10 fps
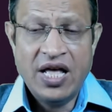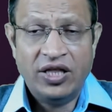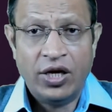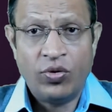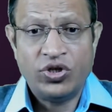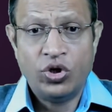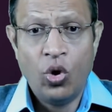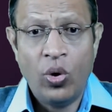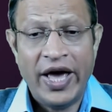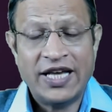There was
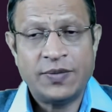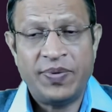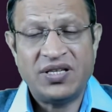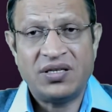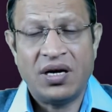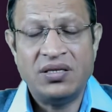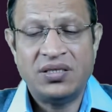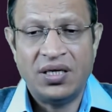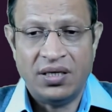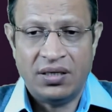no expressed
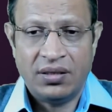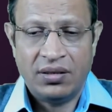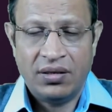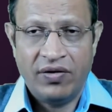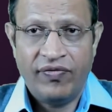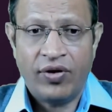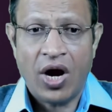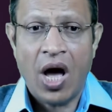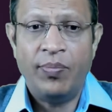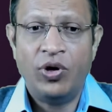consent for
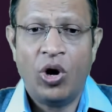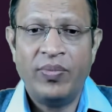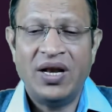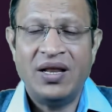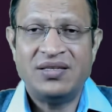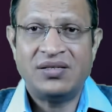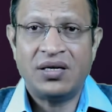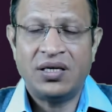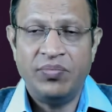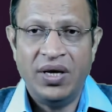abdominal
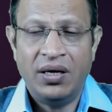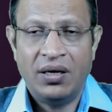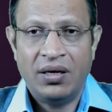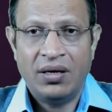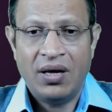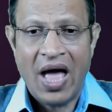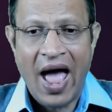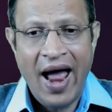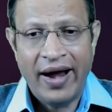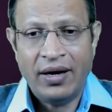hysterectomy
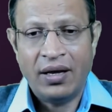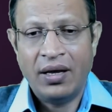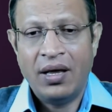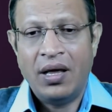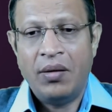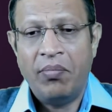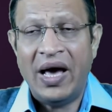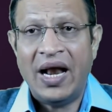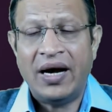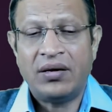and
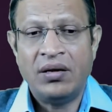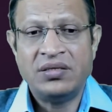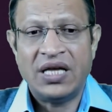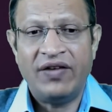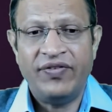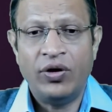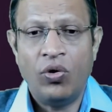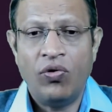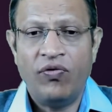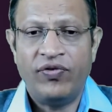bilateral
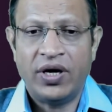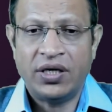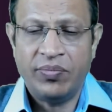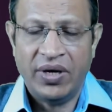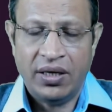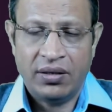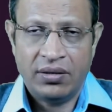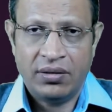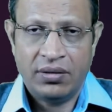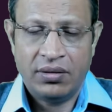salpingo-oophorectomy.
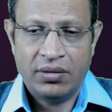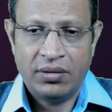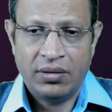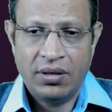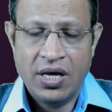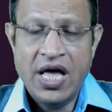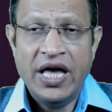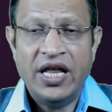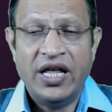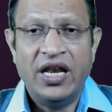
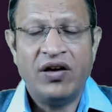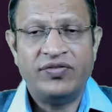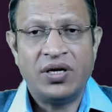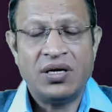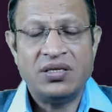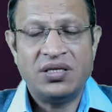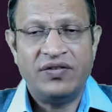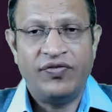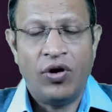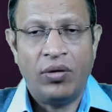In any of the consent
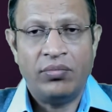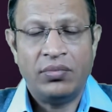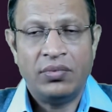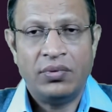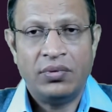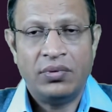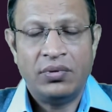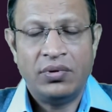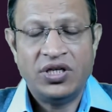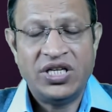form,
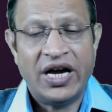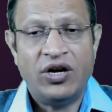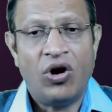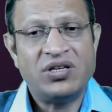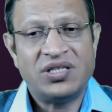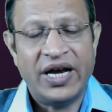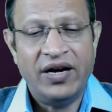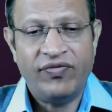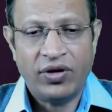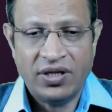she had not signed
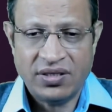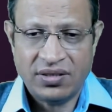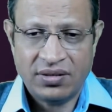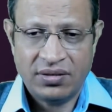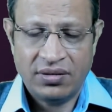for this.